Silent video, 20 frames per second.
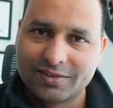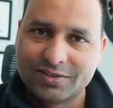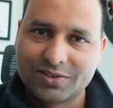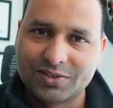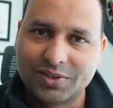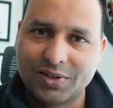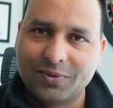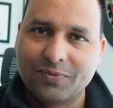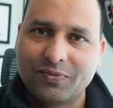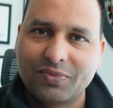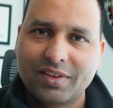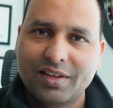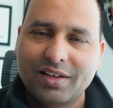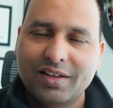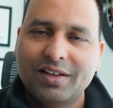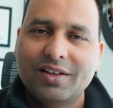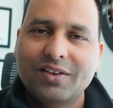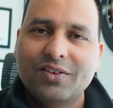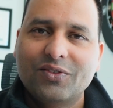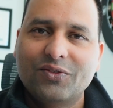So
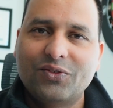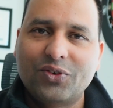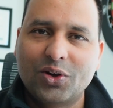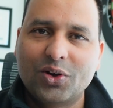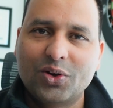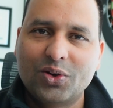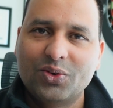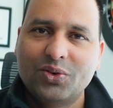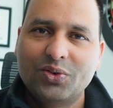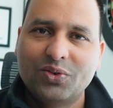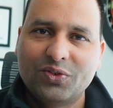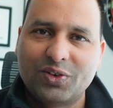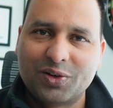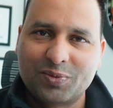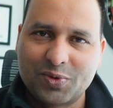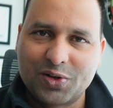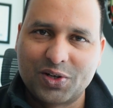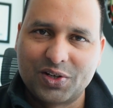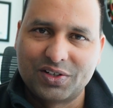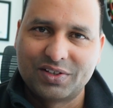follow for
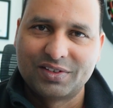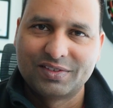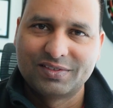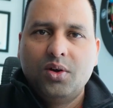more.